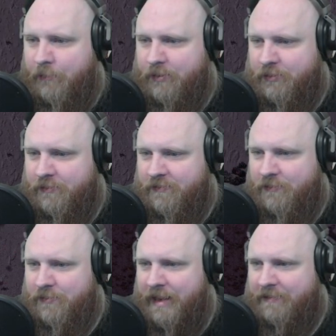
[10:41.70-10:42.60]
we could
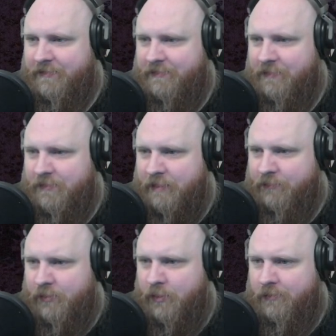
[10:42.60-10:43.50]
do that. So, that
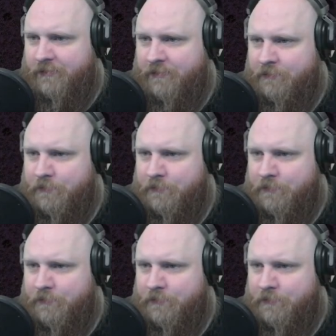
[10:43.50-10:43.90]
one goes.